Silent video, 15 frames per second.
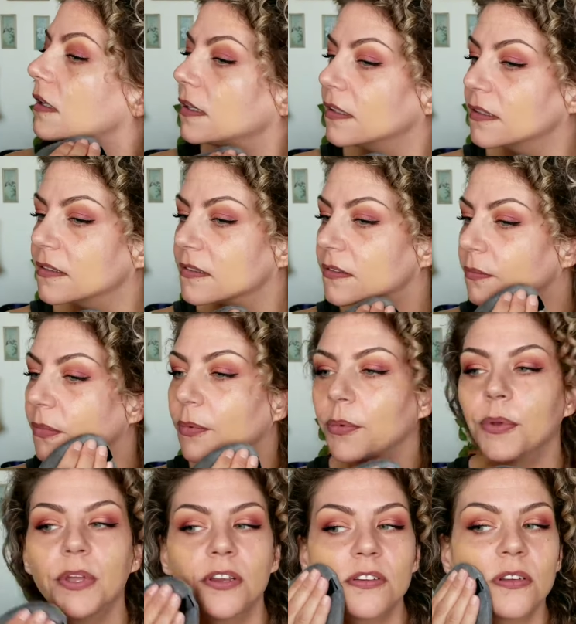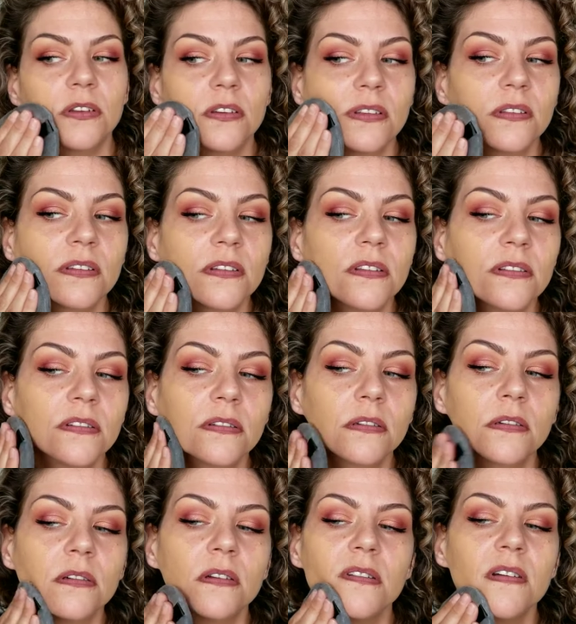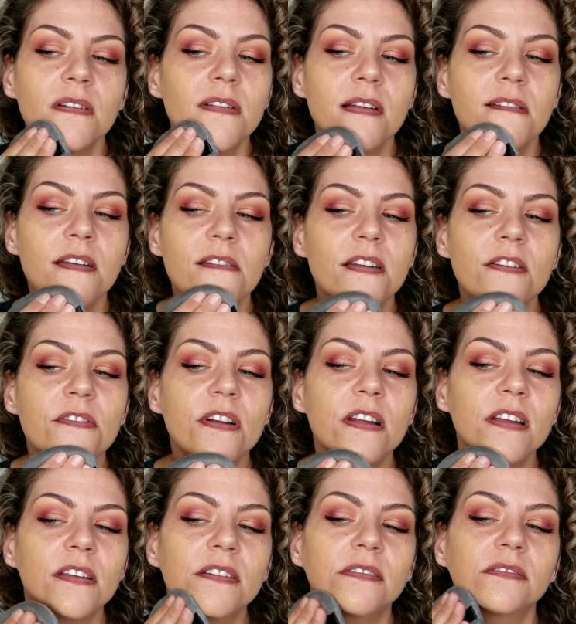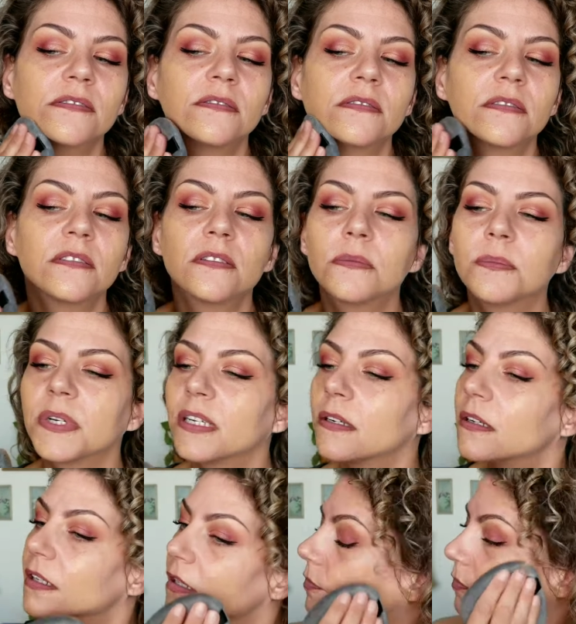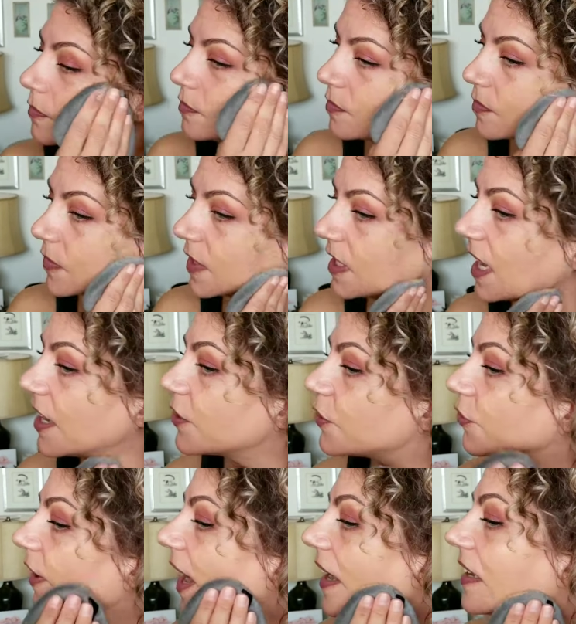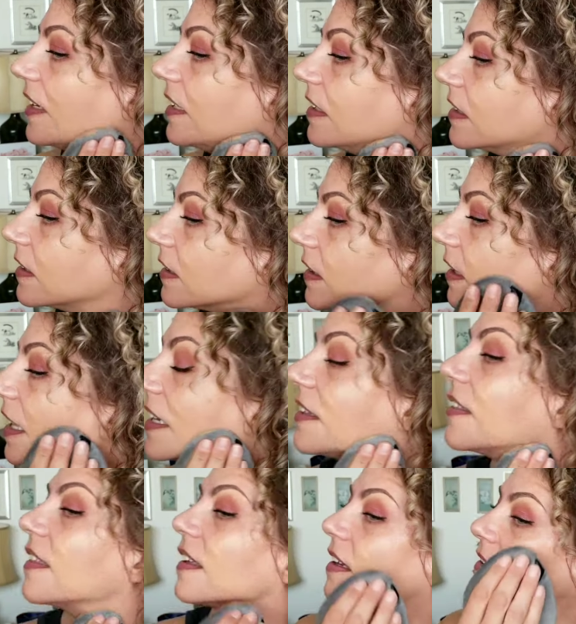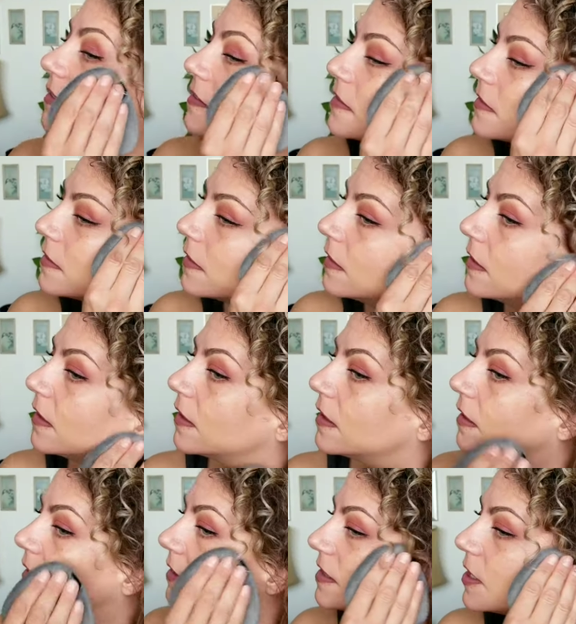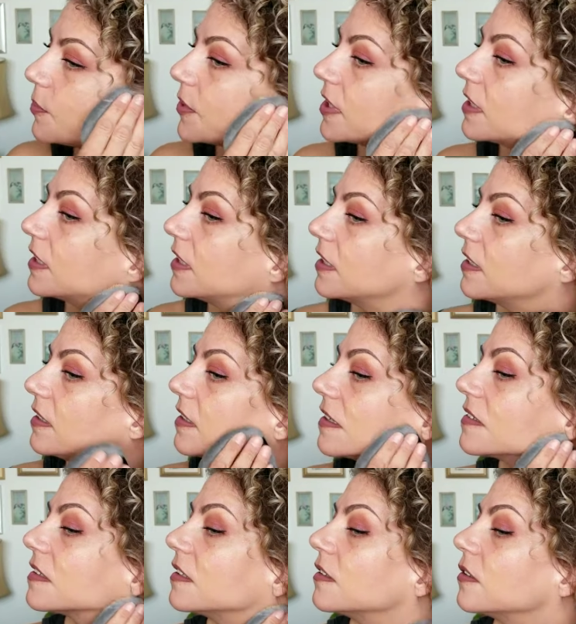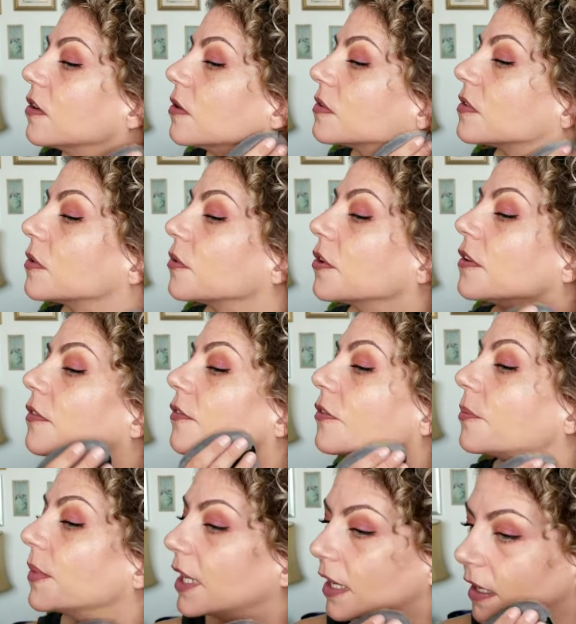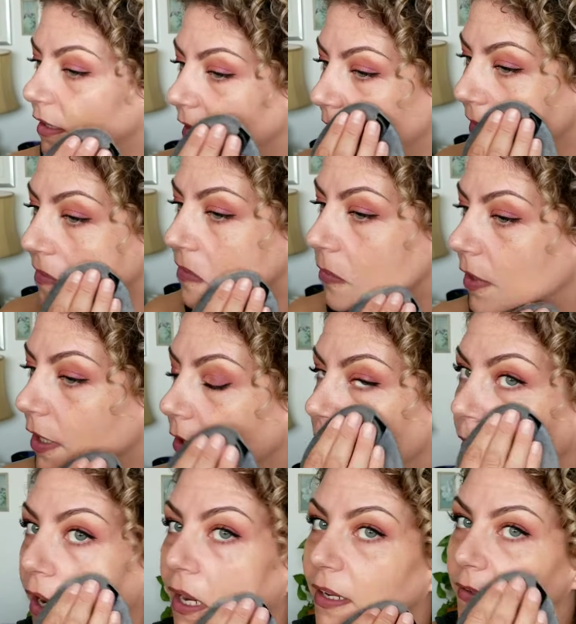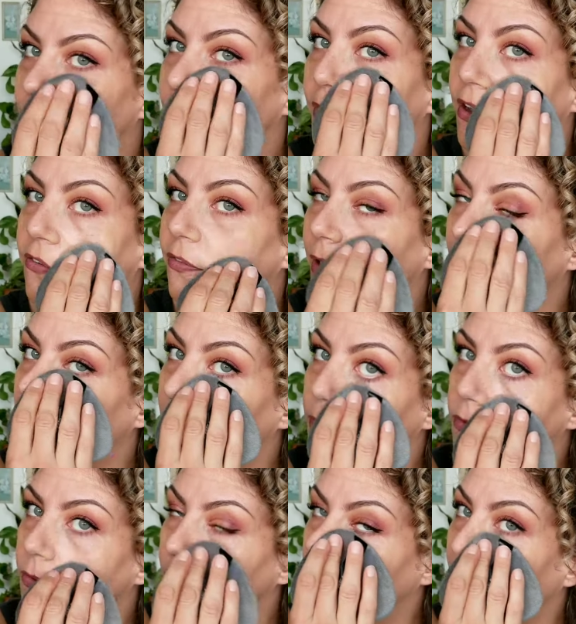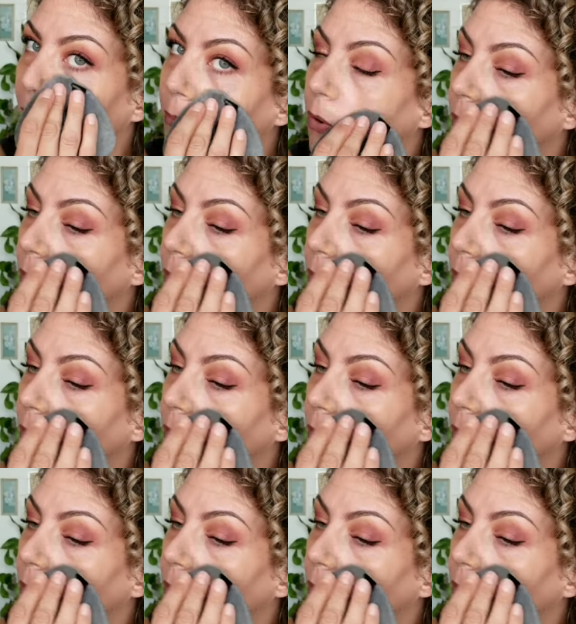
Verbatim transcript: is maybe I should just try. Oh my god, yeah, dragging like this typically doesn't go so good for me, and that's what grinds stuff into my